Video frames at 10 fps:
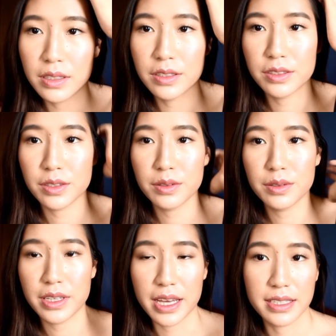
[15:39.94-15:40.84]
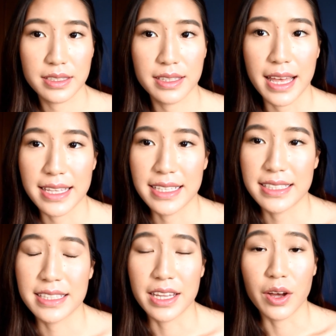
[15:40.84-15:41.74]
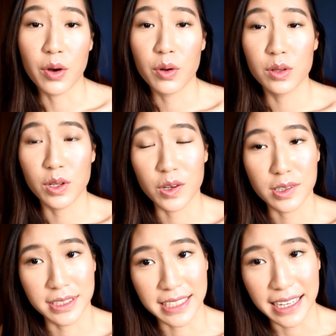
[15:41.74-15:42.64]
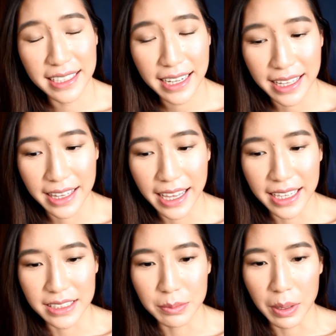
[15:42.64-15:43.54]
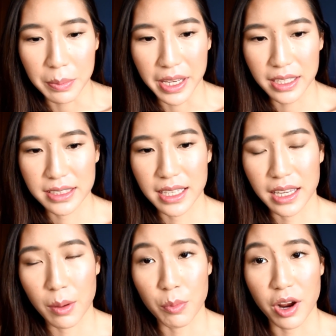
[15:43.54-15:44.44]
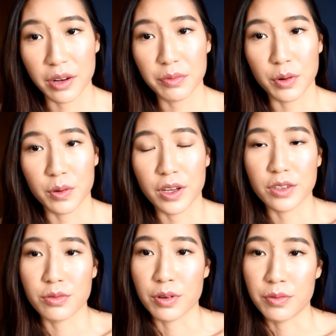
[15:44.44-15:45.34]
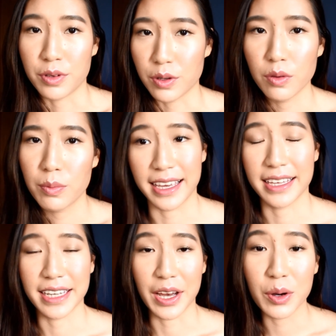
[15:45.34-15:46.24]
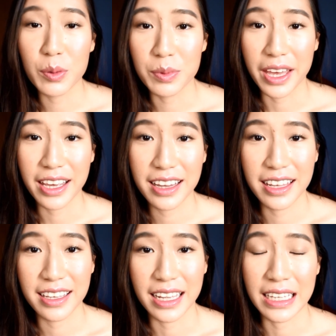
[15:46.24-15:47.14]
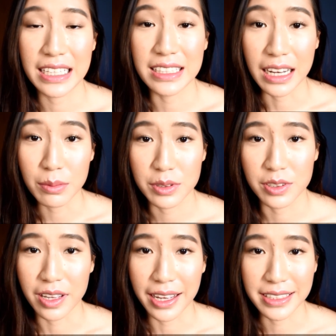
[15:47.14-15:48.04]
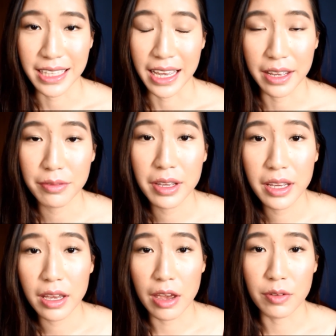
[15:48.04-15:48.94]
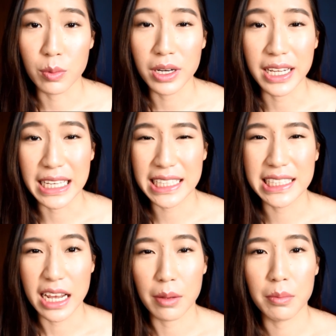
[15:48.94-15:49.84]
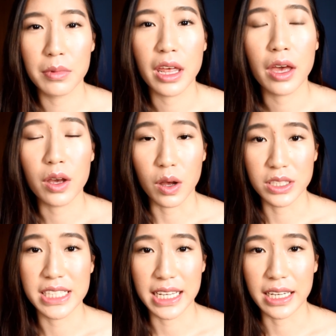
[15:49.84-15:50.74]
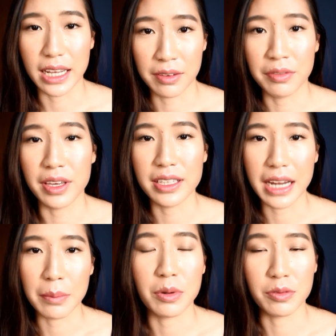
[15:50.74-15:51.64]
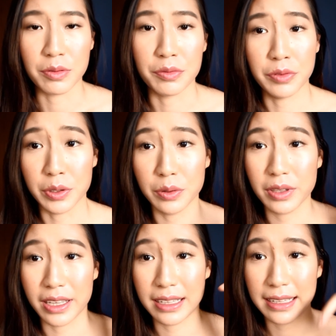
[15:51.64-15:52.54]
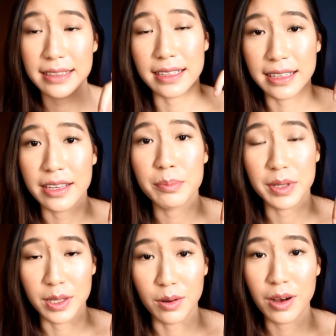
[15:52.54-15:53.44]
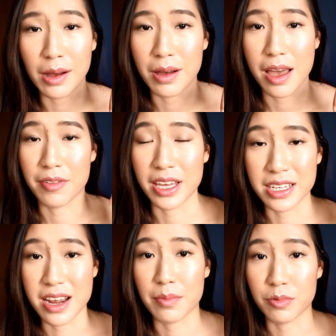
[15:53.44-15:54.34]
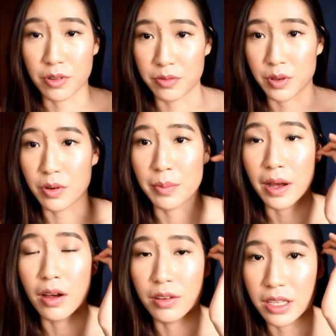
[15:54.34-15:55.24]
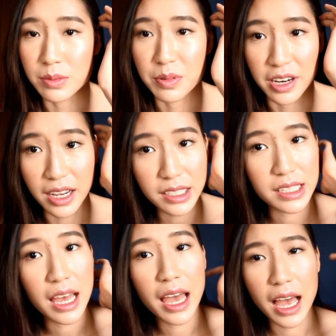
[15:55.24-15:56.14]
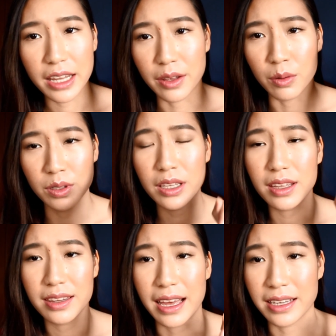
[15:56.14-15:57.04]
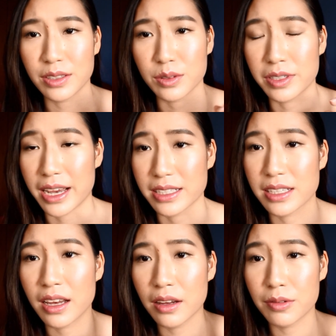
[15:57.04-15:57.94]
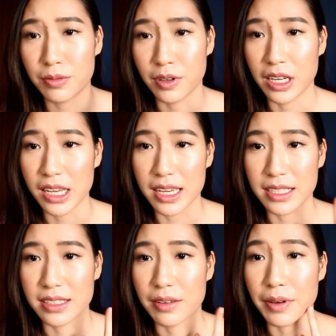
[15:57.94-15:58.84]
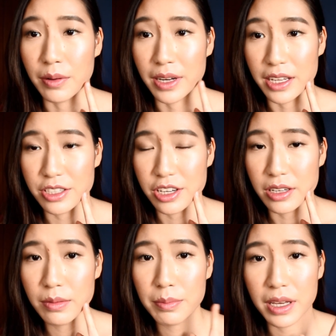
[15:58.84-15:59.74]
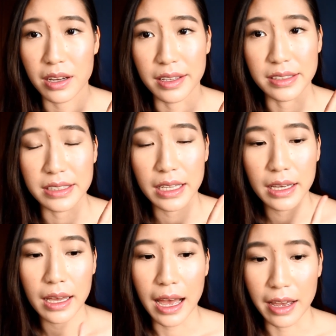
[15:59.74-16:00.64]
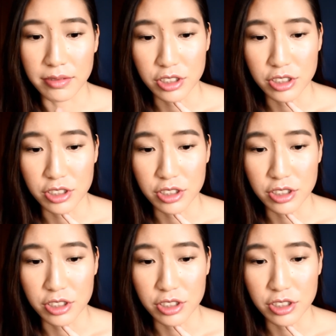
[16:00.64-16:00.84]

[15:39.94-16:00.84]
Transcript: So yes, that is the whole look done, and that is my basic brand focus review, and I hope that cleared any doubts you guys have. If you want an in-depth content heavy type of review, then click the link below. I will have an in-depth review about all these products. The only thing that I need to test fully is the foundation, because I've